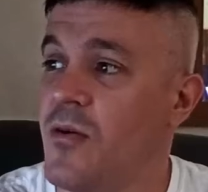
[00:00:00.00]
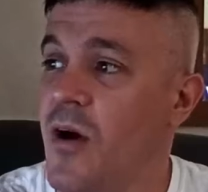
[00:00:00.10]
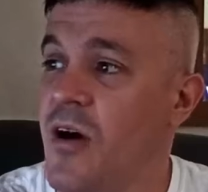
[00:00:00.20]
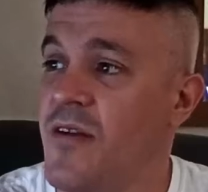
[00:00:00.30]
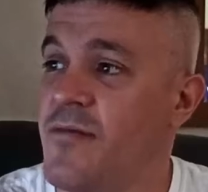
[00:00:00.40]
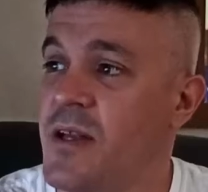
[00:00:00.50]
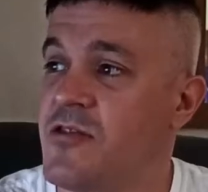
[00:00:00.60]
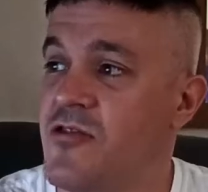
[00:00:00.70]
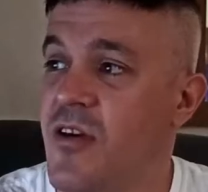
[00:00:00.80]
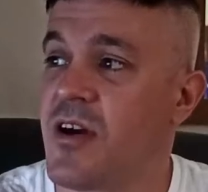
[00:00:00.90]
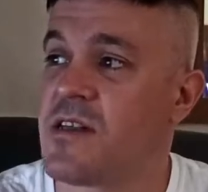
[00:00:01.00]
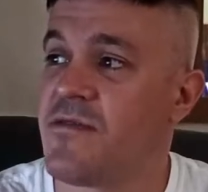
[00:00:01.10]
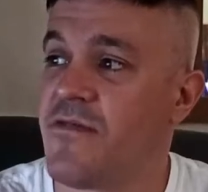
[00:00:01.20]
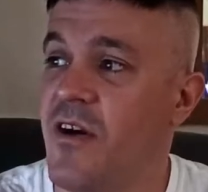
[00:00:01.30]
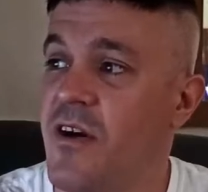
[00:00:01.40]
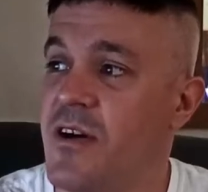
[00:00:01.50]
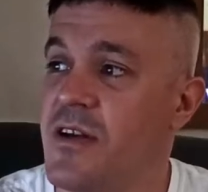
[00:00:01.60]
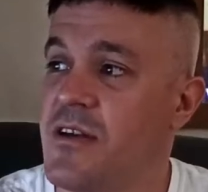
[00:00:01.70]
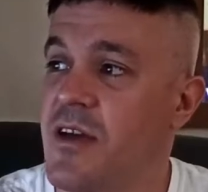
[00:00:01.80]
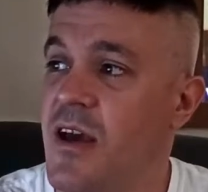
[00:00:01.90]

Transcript: have been trying to find